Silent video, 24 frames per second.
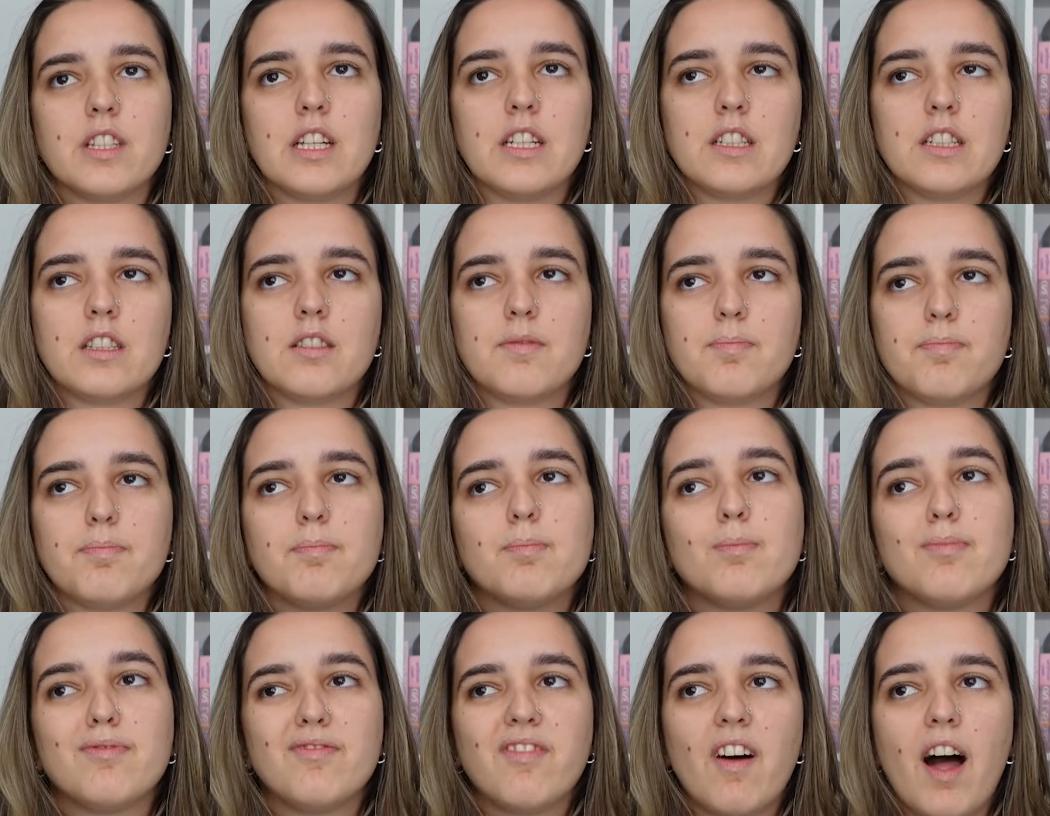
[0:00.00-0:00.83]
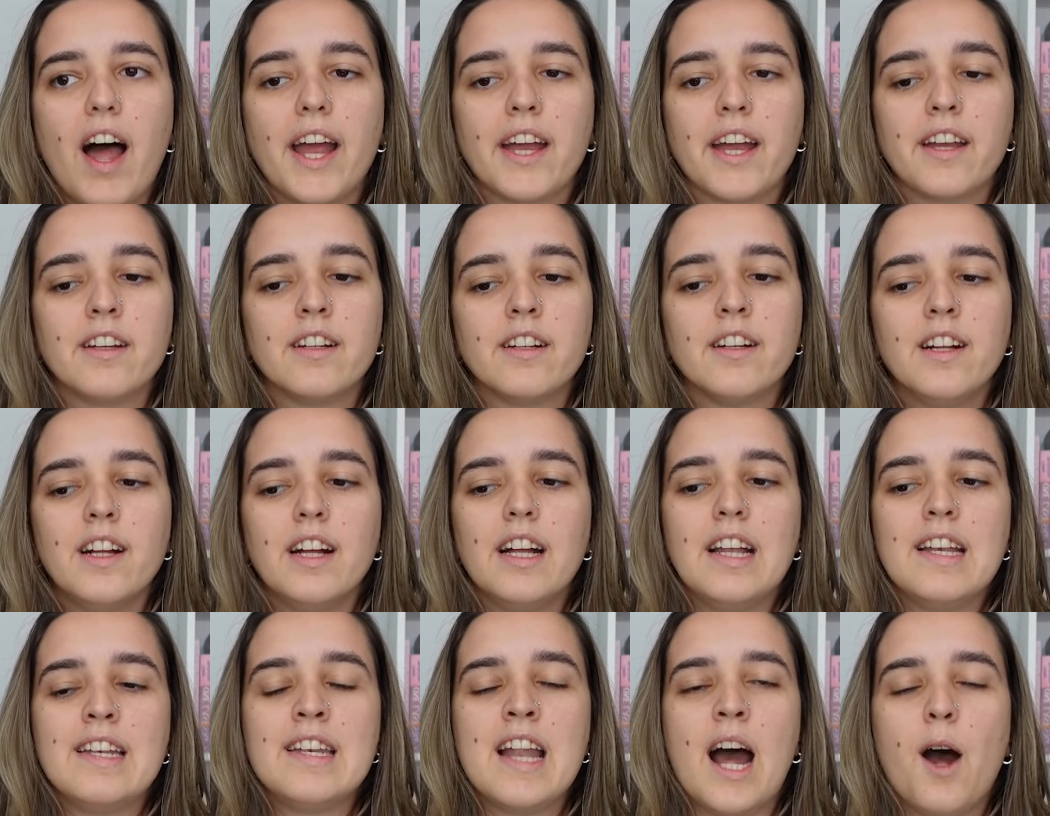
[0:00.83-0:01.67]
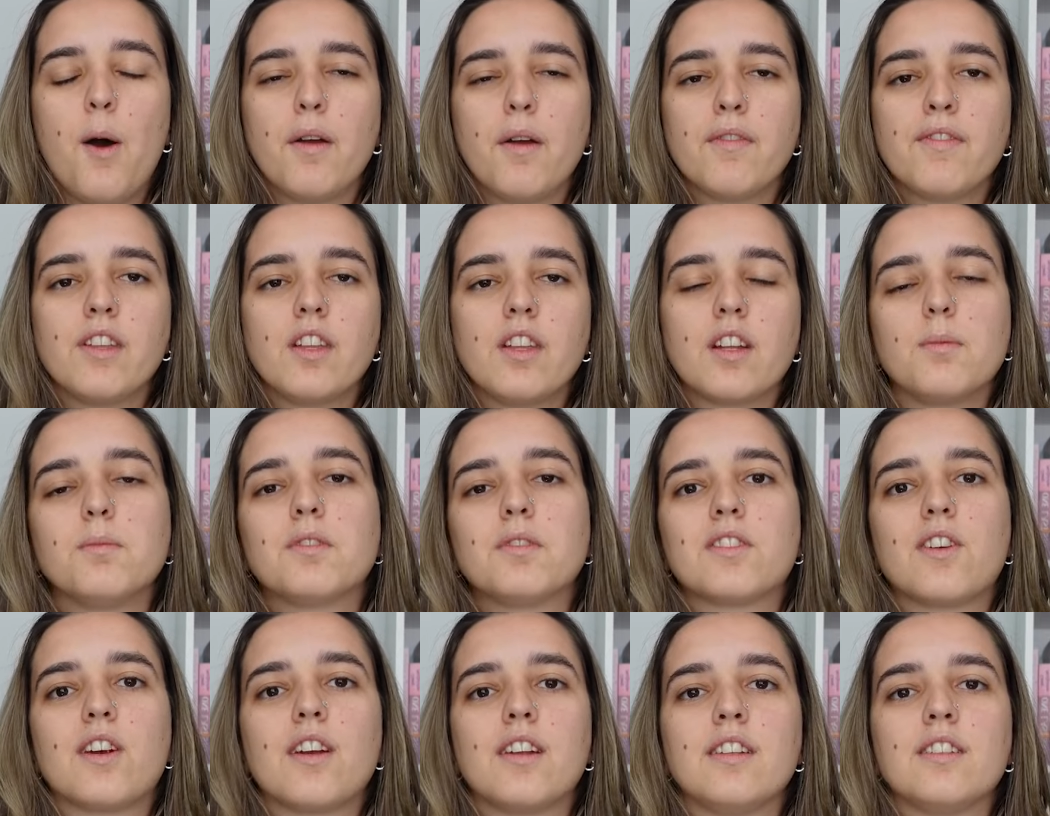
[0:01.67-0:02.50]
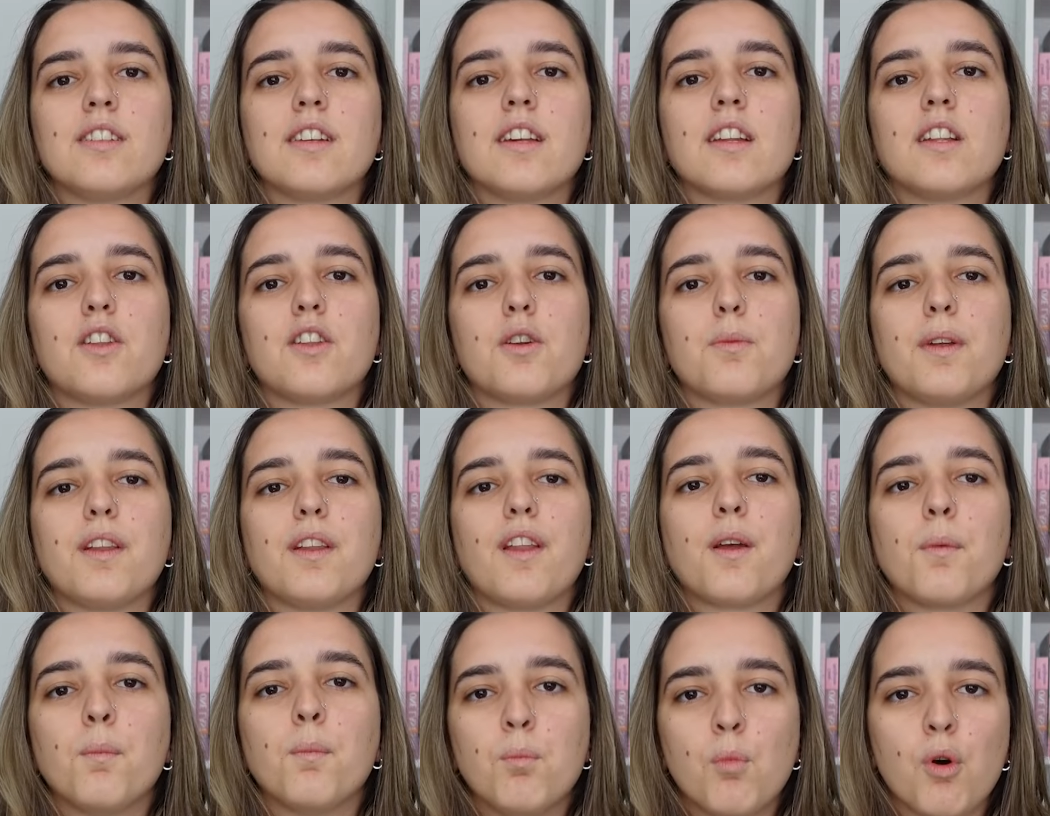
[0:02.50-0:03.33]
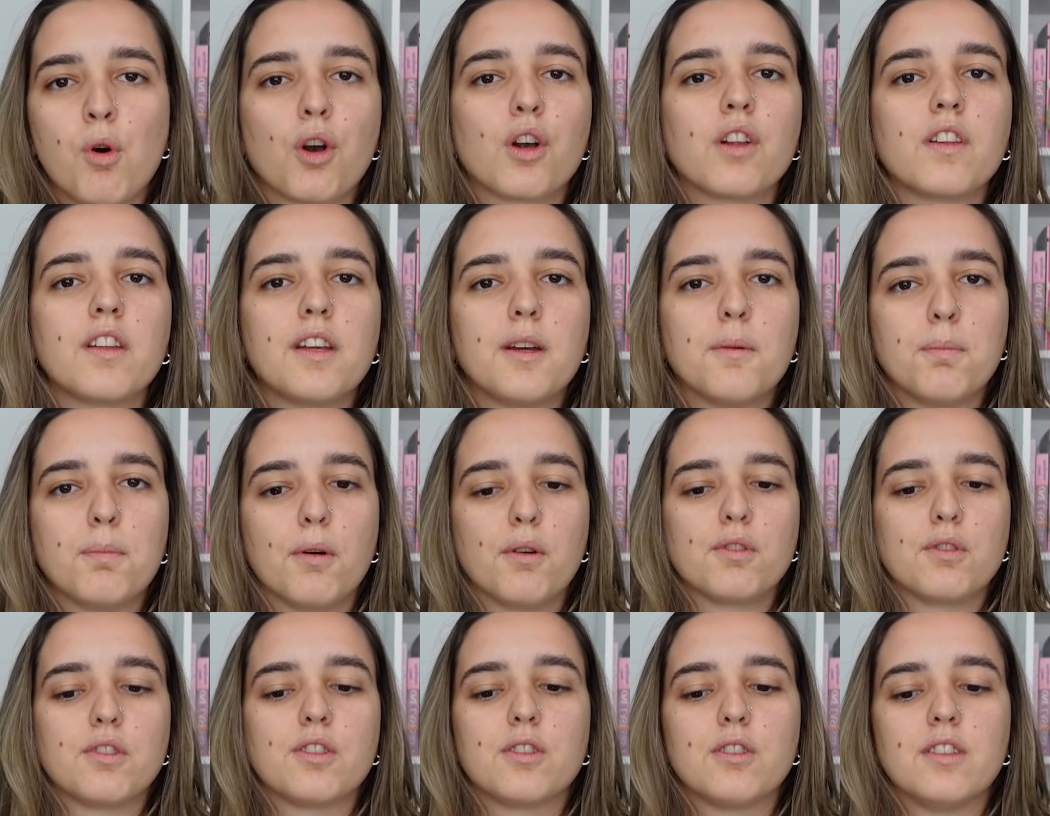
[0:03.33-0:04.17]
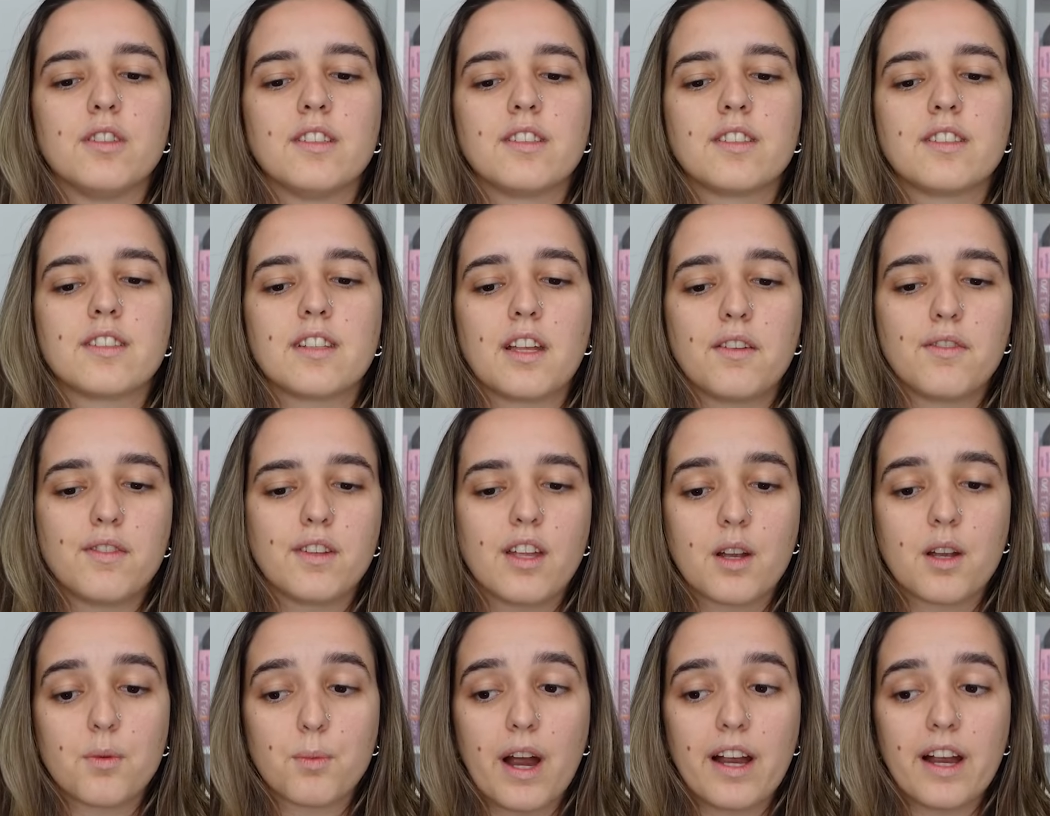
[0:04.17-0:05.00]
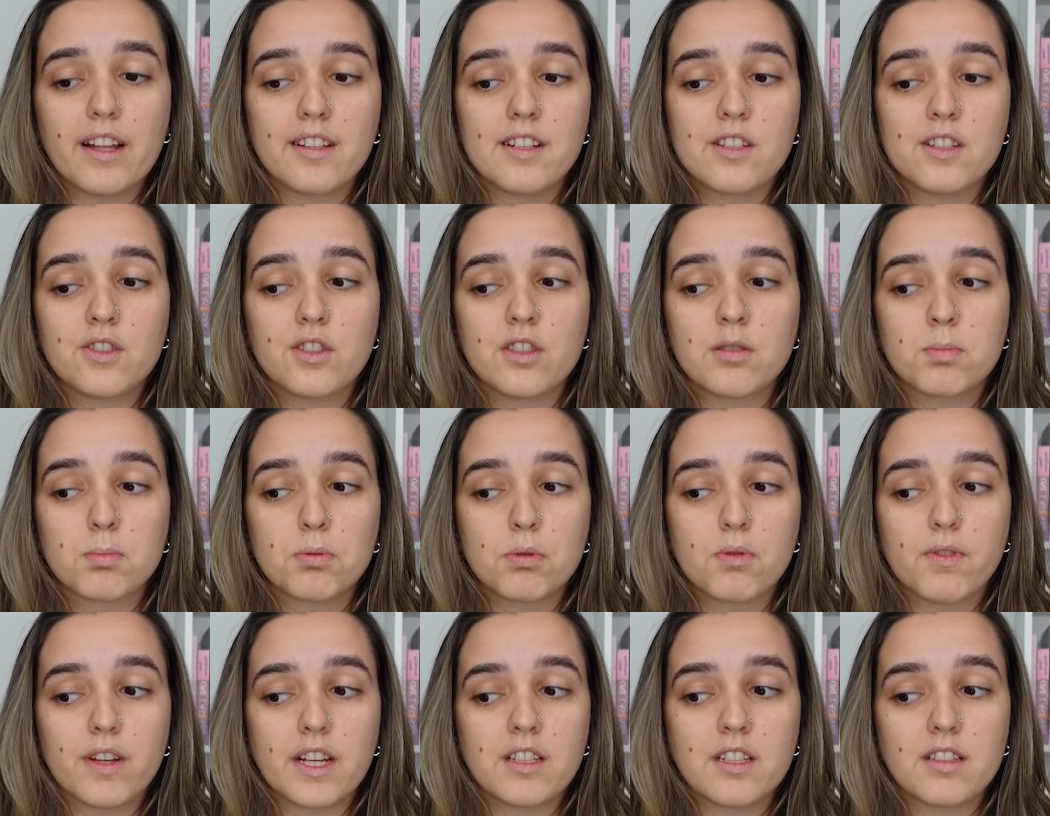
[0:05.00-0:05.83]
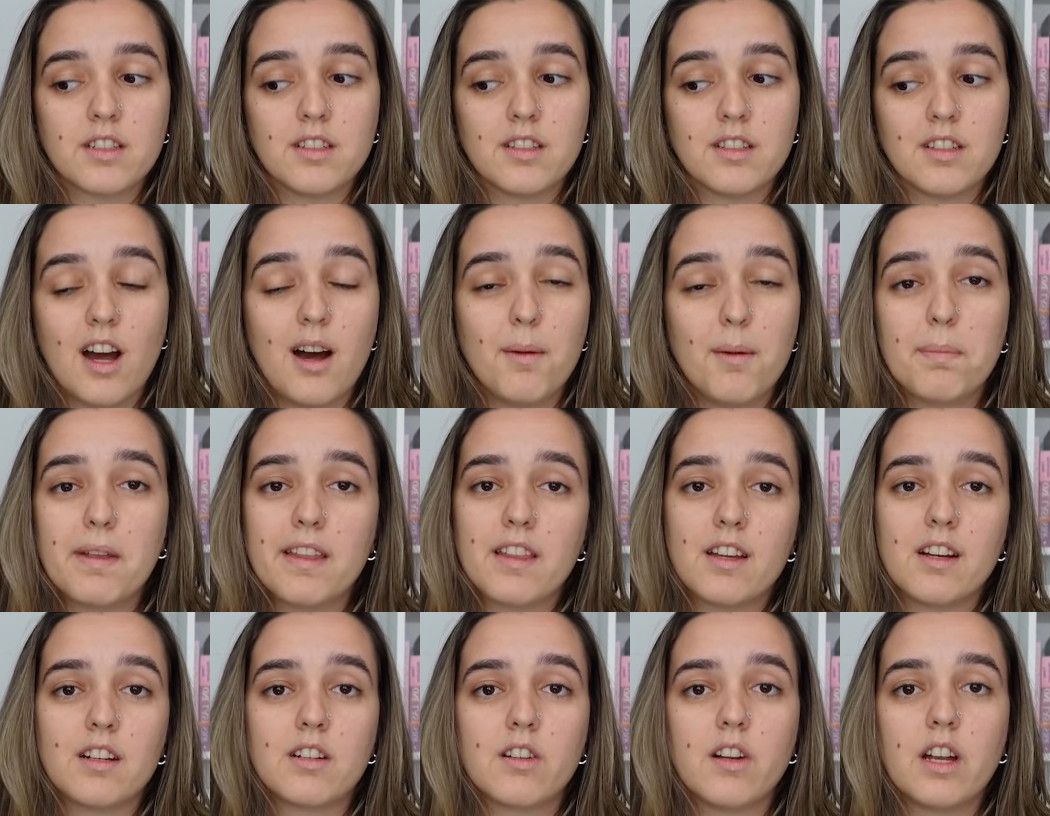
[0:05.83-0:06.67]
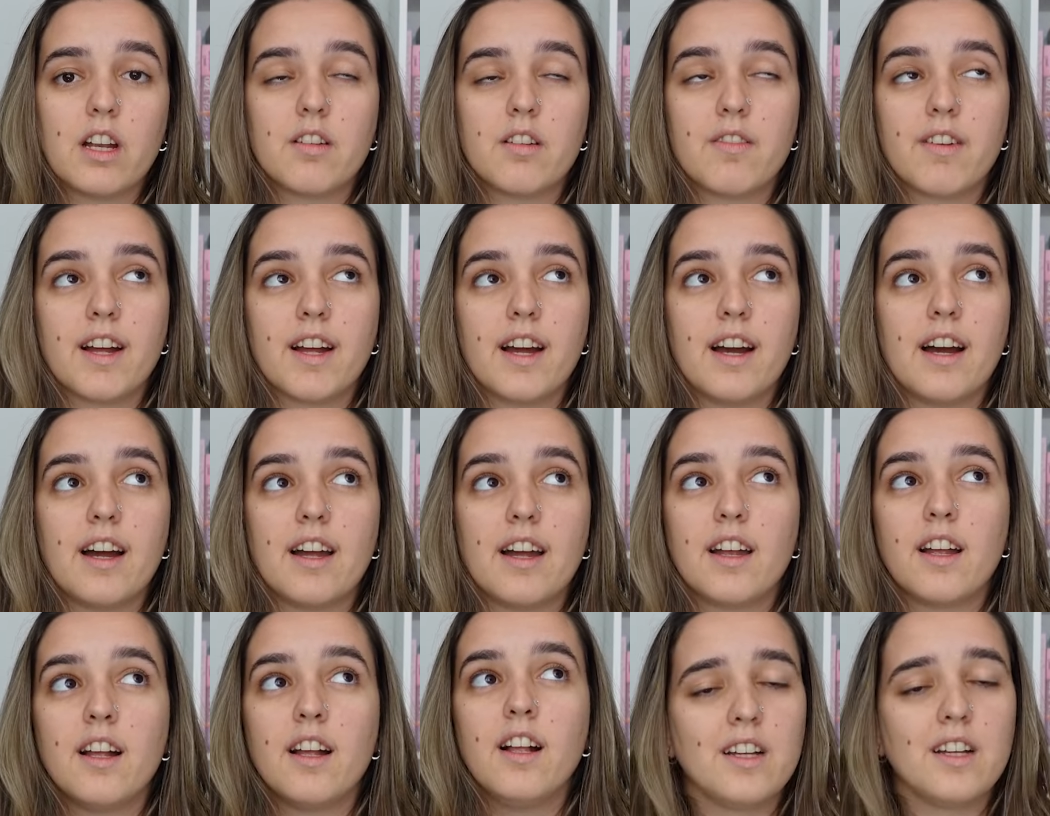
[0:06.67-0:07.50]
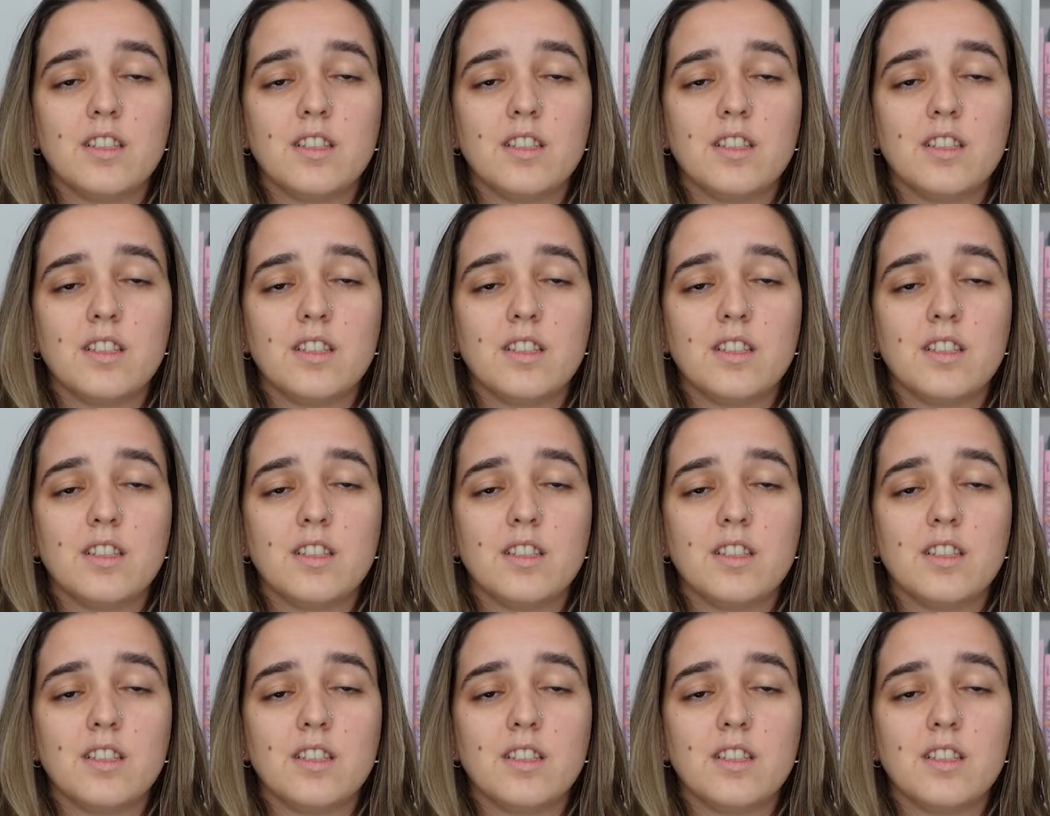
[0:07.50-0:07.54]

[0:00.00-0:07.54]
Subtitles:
it's fine. Now I feel like I'm starting to get a little bit like morally opposed to it, because I feel like Riley is just proving to not be that great of a guy.